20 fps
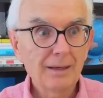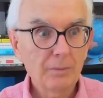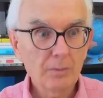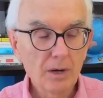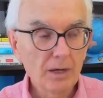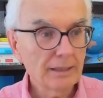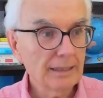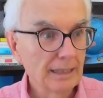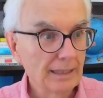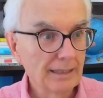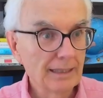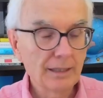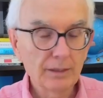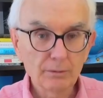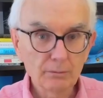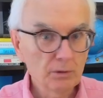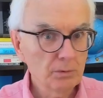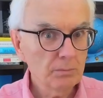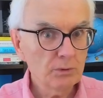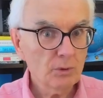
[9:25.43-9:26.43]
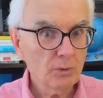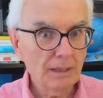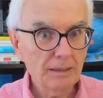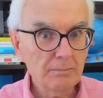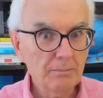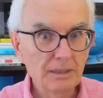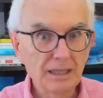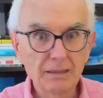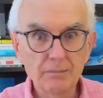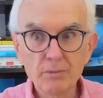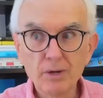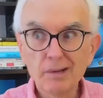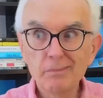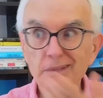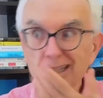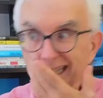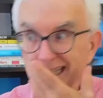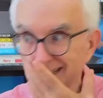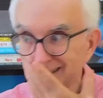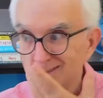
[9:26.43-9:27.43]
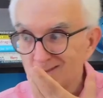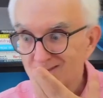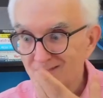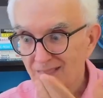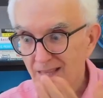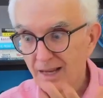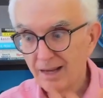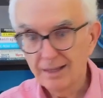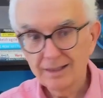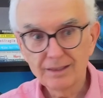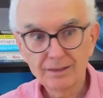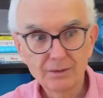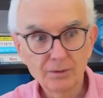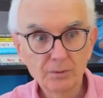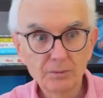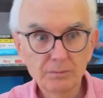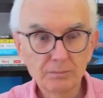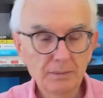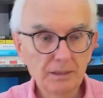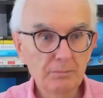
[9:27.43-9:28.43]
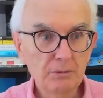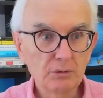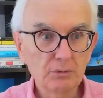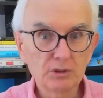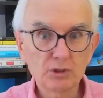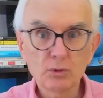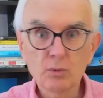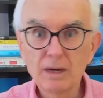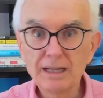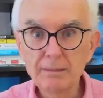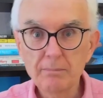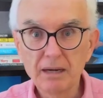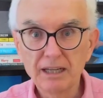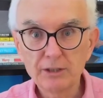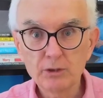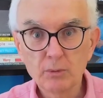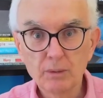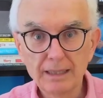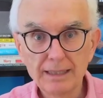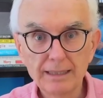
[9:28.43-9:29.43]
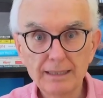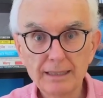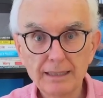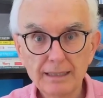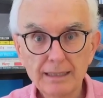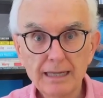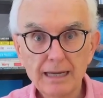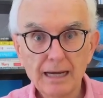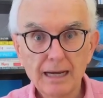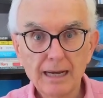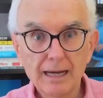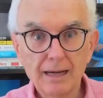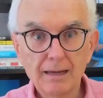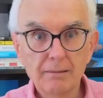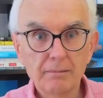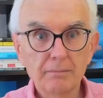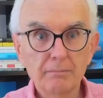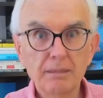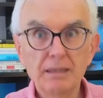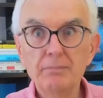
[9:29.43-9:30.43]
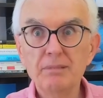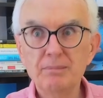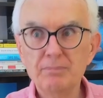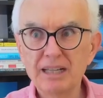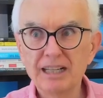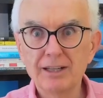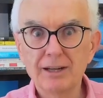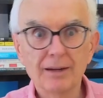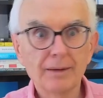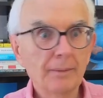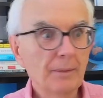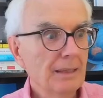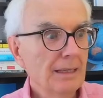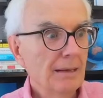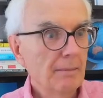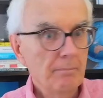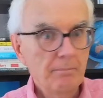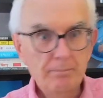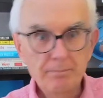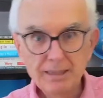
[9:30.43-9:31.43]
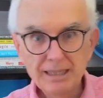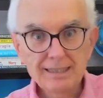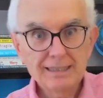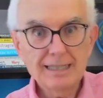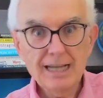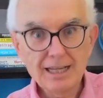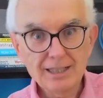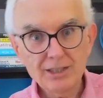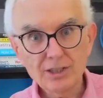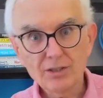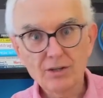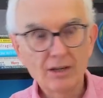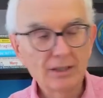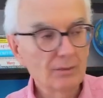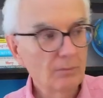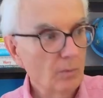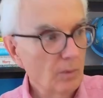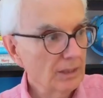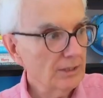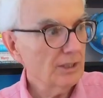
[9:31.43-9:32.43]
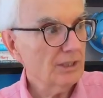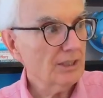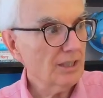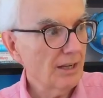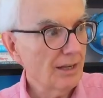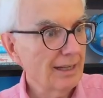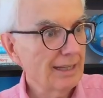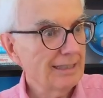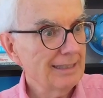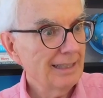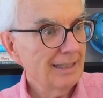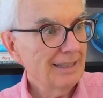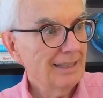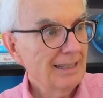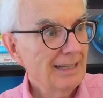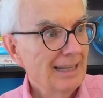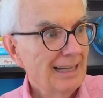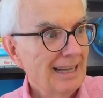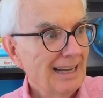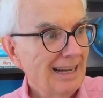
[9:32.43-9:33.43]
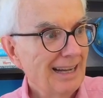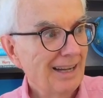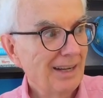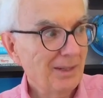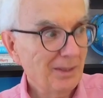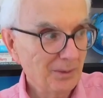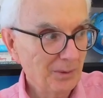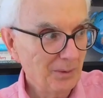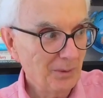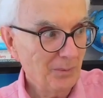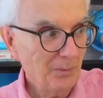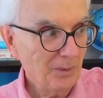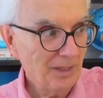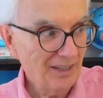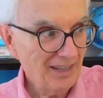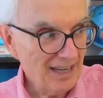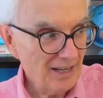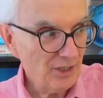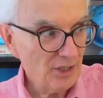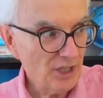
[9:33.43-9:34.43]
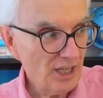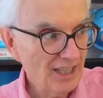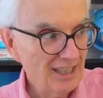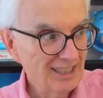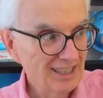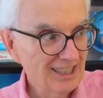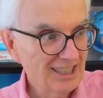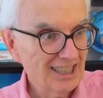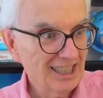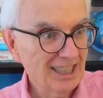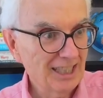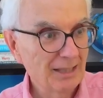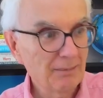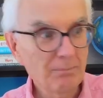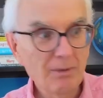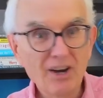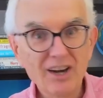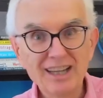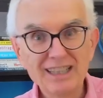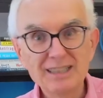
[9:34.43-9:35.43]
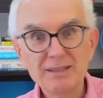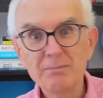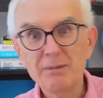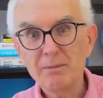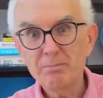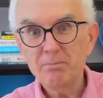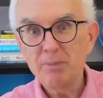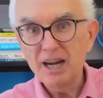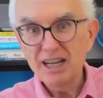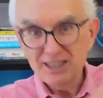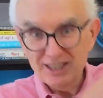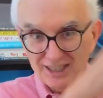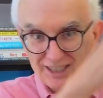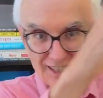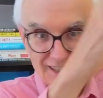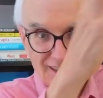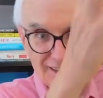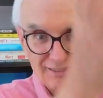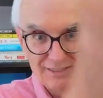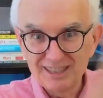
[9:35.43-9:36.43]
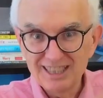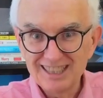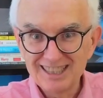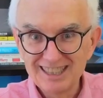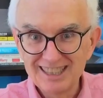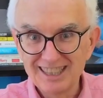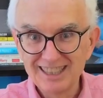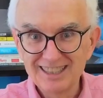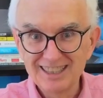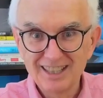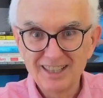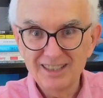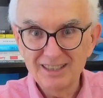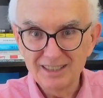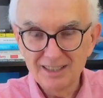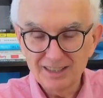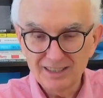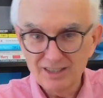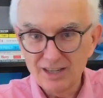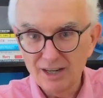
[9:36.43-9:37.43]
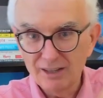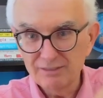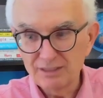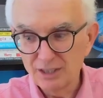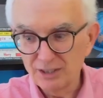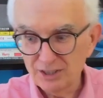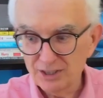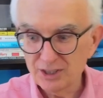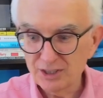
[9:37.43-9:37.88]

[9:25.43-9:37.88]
I walk in, and the room's quite big. Probably, I don't know, maybe it was 20 by 20, maybe bigger. Big desk on one side where Hergé is sitting. Behind him, a bust of Tintin carved out of